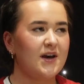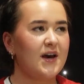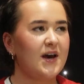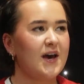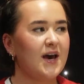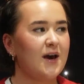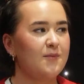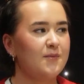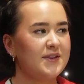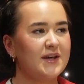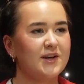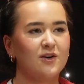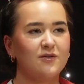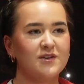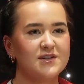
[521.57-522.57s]
And
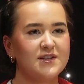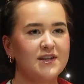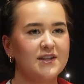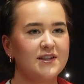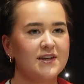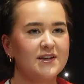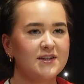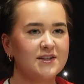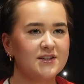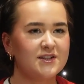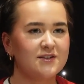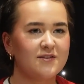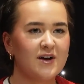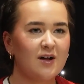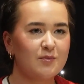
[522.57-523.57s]
then obviously the
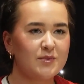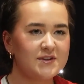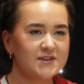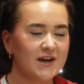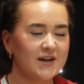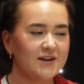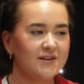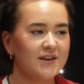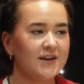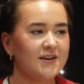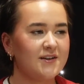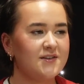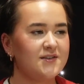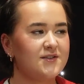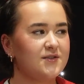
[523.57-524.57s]
development side of
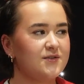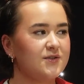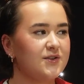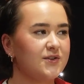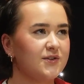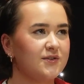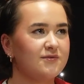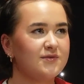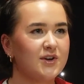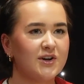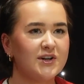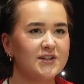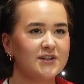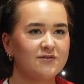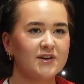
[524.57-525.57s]
things, you're
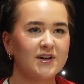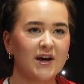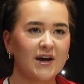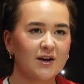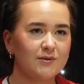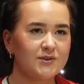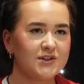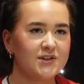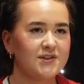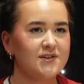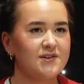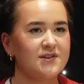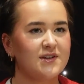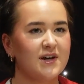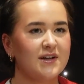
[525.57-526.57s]
learning different
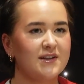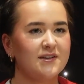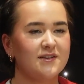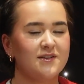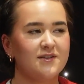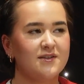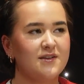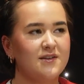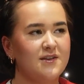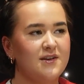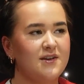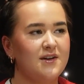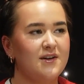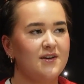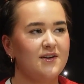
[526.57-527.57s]
languages and
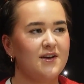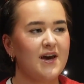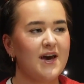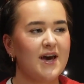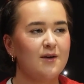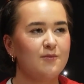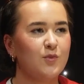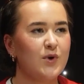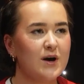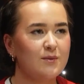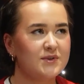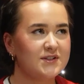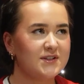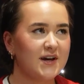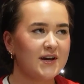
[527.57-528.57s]
web
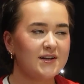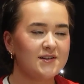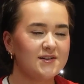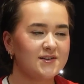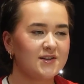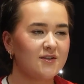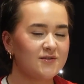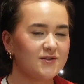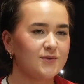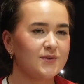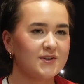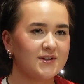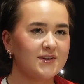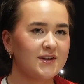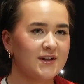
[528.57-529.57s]
design and stuff. So
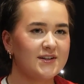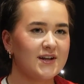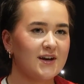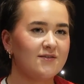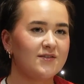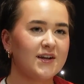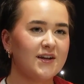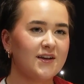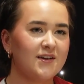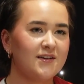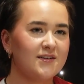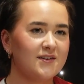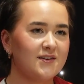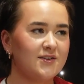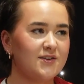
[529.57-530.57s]
it definitely,
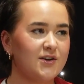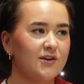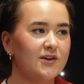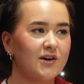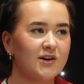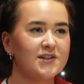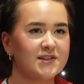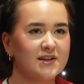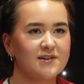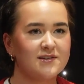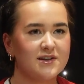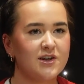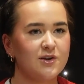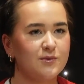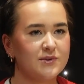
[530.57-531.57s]
you're learning skills
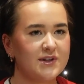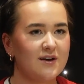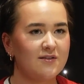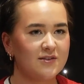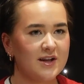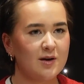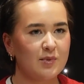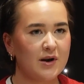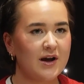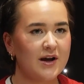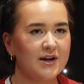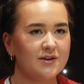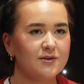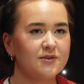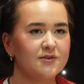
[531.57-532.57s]
that you will definitely
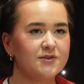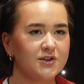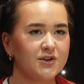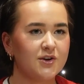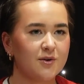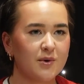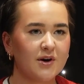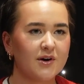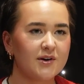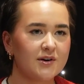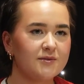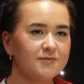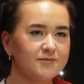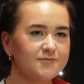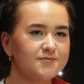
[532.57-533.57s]
apply to your work.
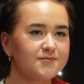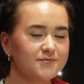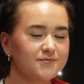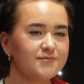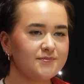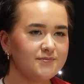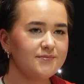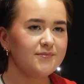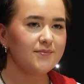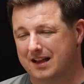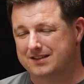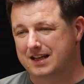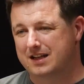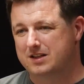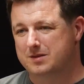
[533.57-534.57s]
Yeah.
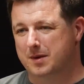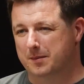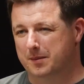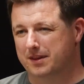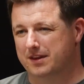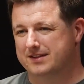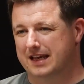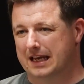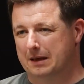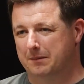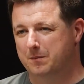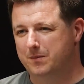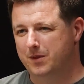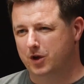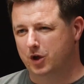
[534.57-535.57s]
And tell us a bit about the
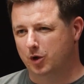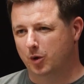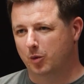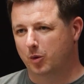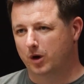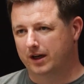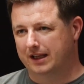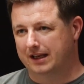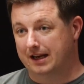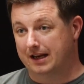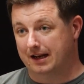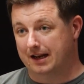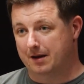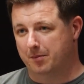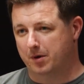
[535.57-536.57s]
team that you were working in
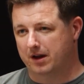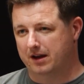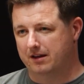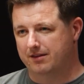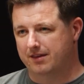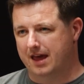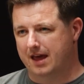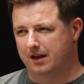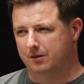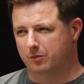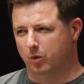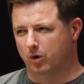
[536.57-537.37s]
at Liberty then.